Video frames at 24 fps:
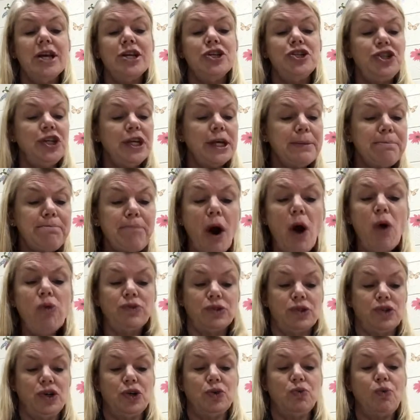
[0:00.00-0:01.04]
She had
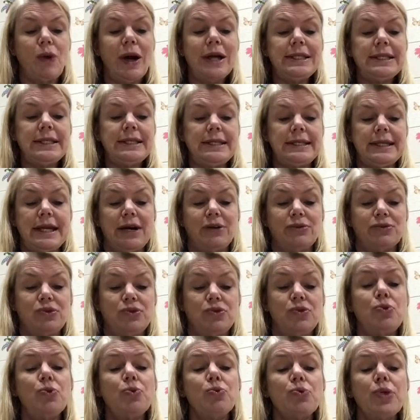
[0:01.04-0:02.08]
poked her wet snout
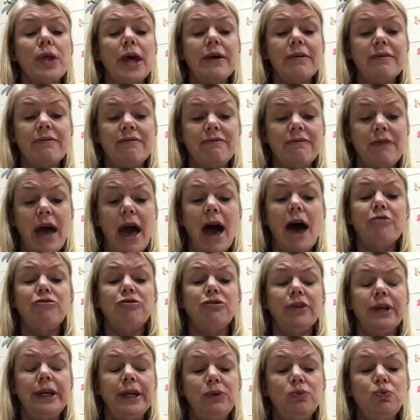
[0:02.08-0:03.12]
through
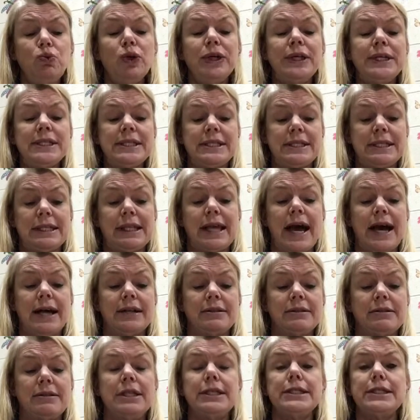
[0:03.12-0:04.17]
every wooden slat
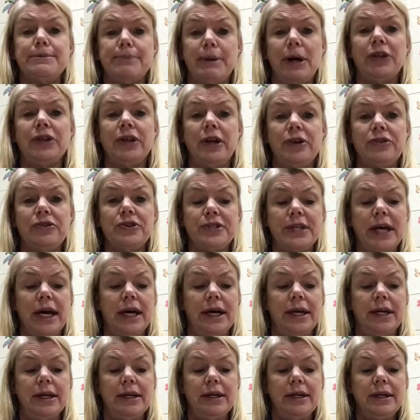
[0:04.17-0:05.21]
to smell the other
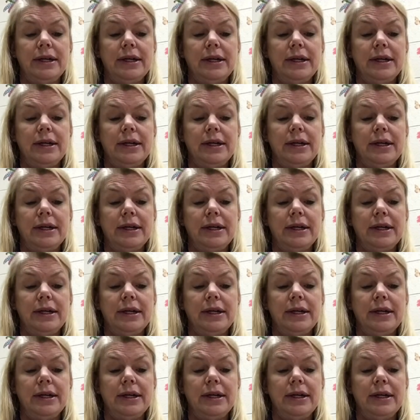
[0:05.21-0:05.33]
side.